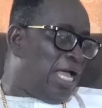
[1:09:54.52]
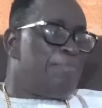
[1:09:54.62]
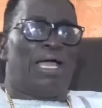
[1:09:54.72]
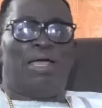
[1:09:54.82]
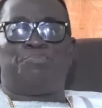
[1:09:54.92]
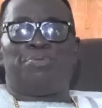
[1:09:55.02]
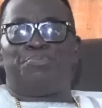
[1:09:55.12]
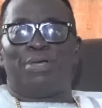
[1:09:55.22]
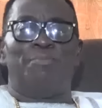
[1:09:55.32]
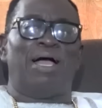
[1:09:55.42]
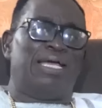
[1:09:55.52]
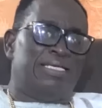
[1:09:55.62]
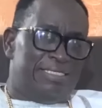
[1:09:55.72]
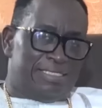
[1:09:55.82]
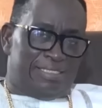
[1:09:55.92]
Emma MPP, Emma
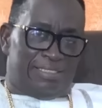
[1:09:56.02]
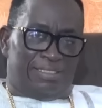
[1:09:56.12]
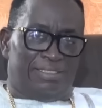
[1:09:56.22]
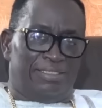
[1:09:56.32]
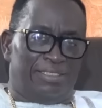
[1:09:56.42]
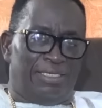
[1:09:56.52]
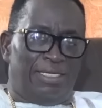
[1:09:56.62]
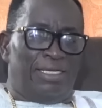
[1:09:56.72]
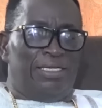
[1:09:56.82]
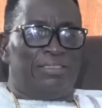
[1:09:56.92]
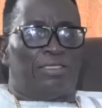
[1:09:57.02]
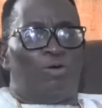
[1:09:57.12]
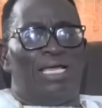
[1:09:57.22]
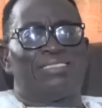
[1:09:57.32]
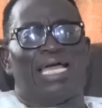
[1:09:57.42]
NDC. So
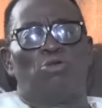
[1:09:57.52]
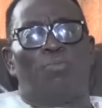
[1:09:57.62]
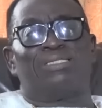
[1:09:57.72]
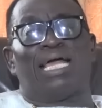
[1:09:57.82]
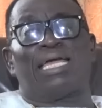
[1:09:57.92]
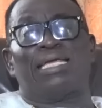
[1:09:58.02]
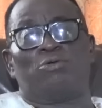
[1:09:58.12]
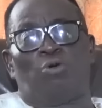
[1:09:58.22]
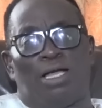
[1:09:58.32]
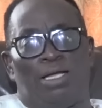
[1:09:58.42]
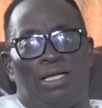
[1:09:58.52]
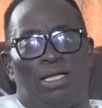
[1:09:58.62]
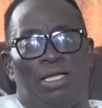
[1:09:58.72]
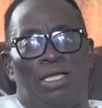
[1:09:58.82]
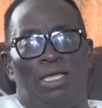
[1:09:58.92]
we yes, I don't target you.
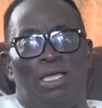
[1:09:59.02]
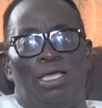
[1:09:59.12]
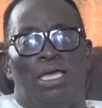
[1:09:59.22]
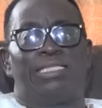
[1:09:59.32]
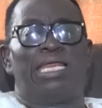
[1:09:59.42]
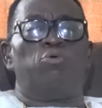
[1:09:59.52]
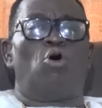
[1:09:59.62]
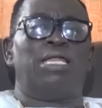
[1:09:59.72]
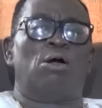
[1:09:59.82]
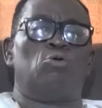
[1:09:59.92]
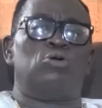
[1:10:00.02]
I tell you, now